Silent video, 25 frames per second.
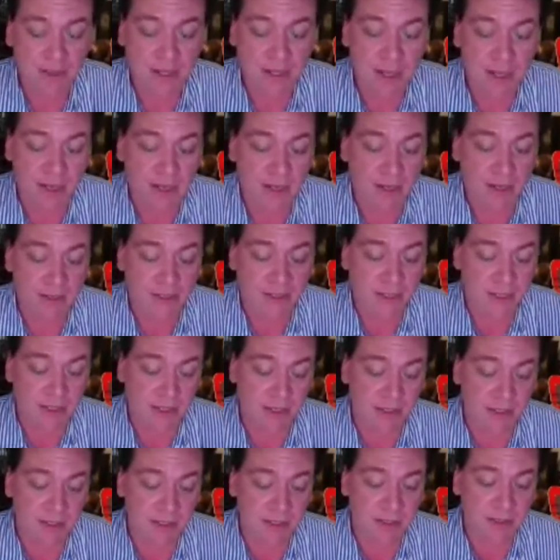Yeah,
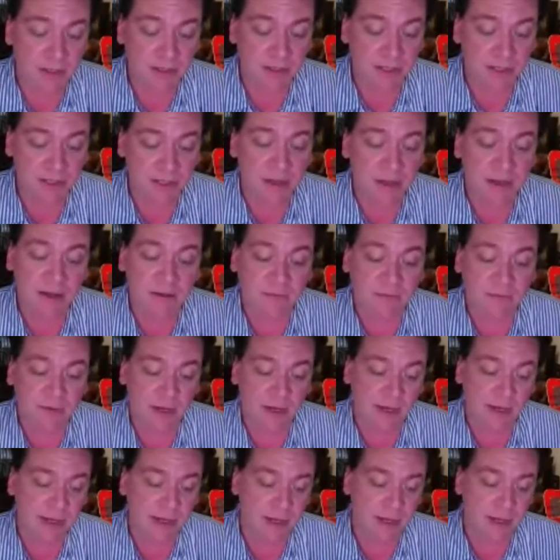it's good stuff.
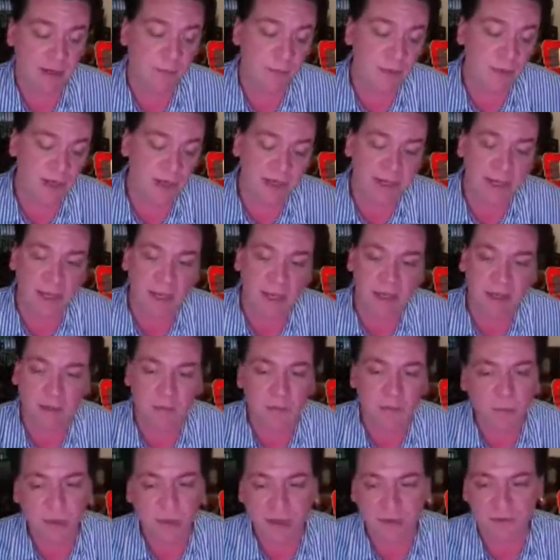But again, I
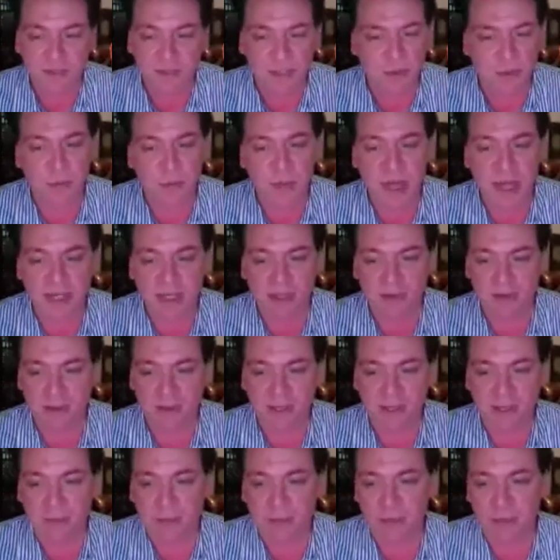mean, we have so many
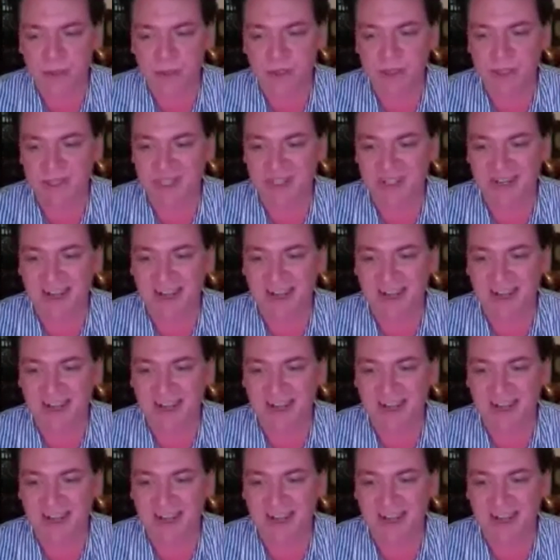that portion's